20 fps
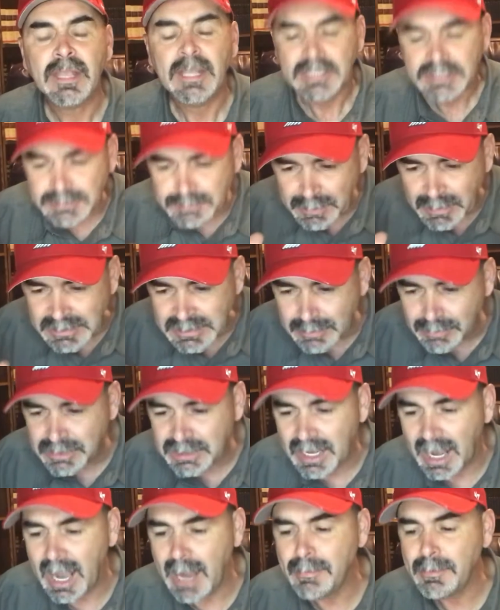spend some
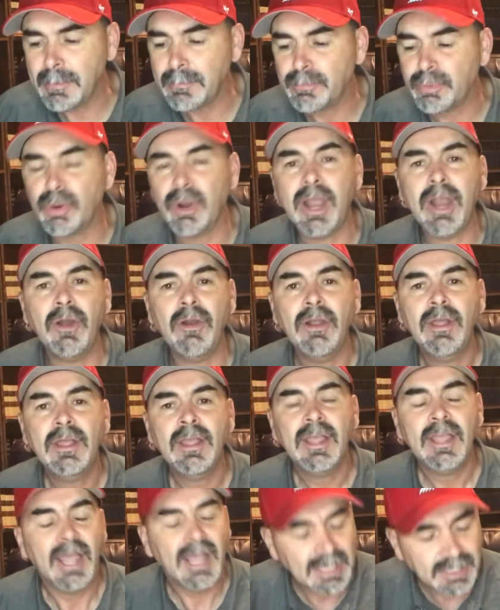time in prayer,
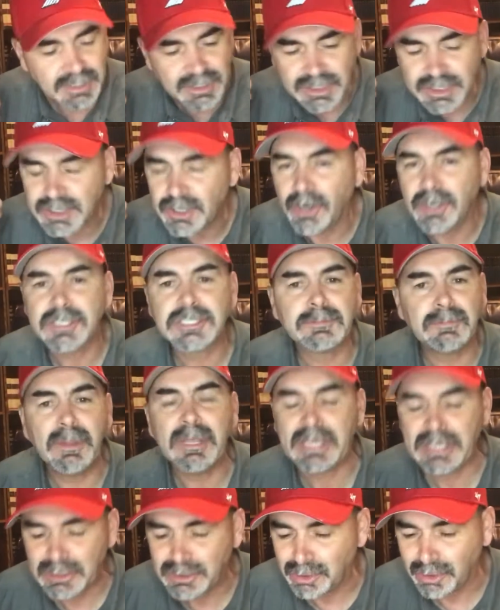and start
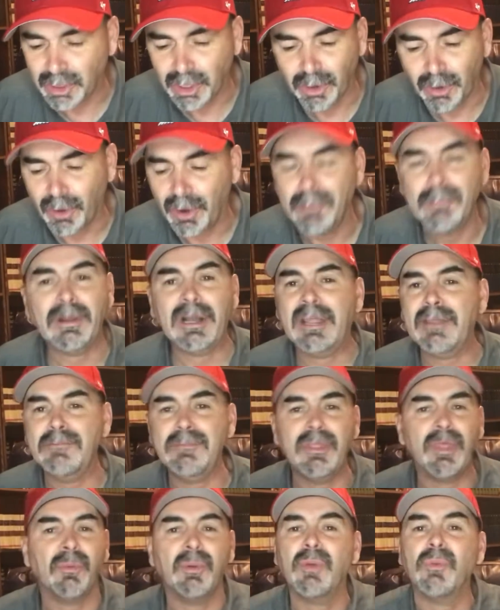speaking to the Lord. Believe
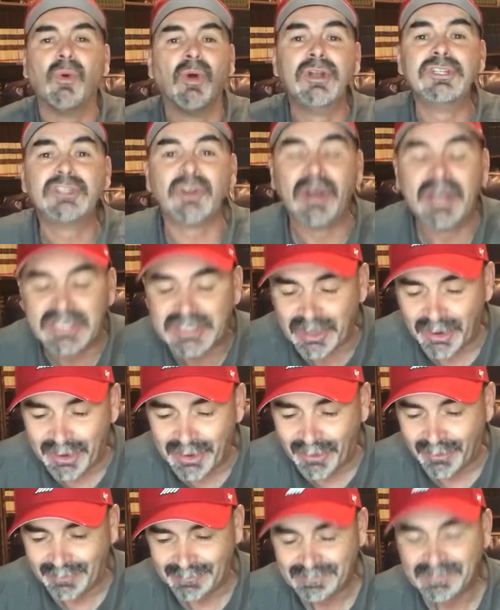me, the rewards are
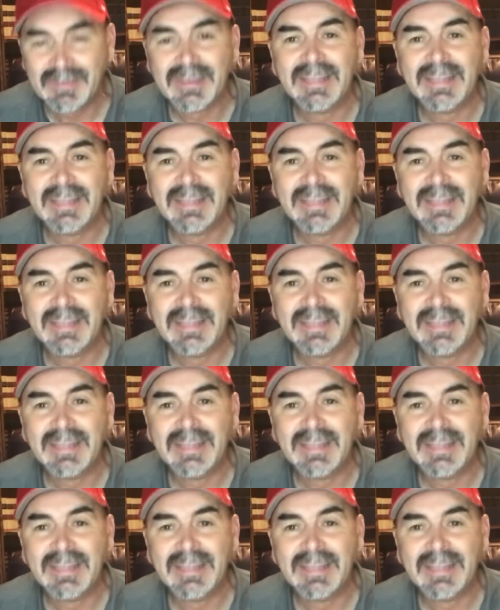eternal.